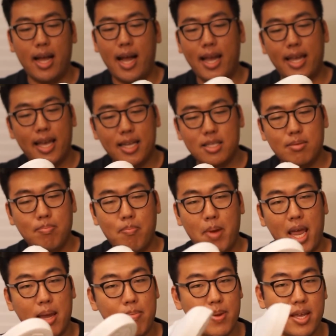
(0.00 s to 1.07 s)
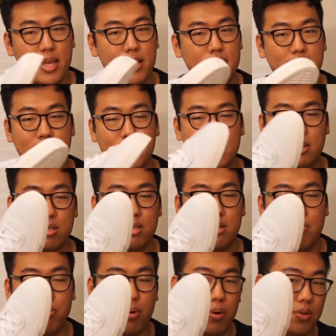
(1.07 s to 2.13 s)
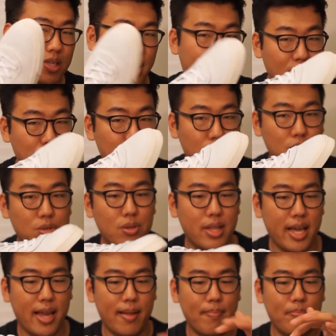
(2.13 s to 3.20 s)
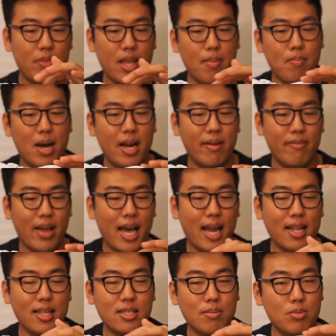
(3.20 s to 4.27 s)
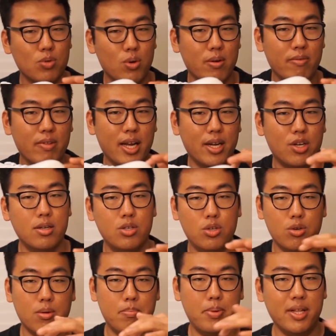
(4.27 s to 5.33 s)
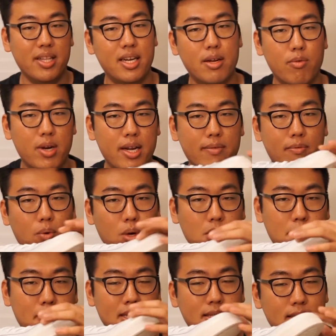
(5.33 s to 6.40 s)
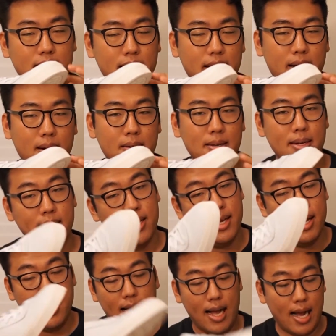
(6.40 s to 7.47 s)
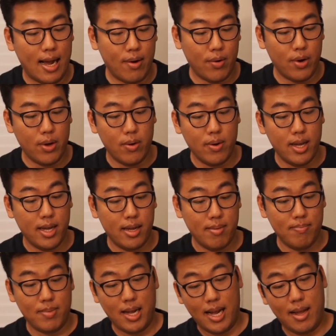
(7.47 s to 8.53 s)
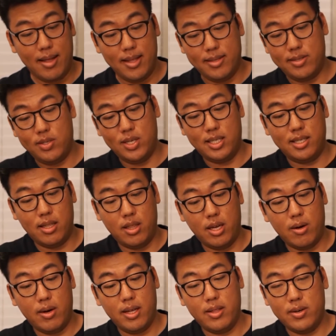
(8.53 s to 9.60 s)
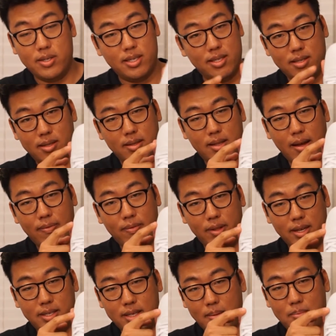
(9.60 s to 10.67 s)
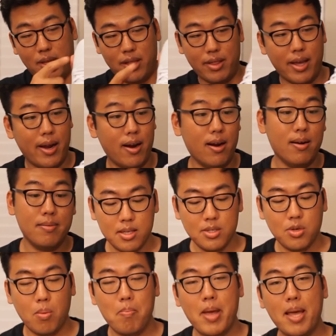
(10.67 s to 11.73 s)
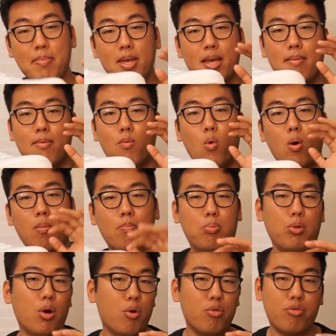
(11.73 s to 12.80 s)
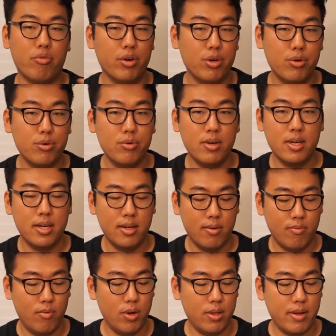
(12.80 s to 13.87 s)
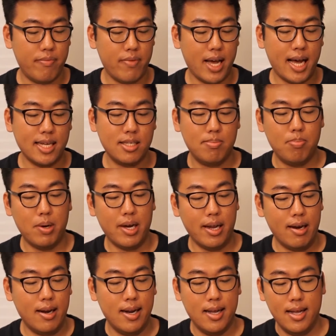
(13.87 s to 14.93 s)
I guess maybe since this is a pro skate shoe, they might have added some sort of like durability reinforcements in there. I don't know. It's just a theory. There's definitely something there. So maybe it won't blow through really fast, but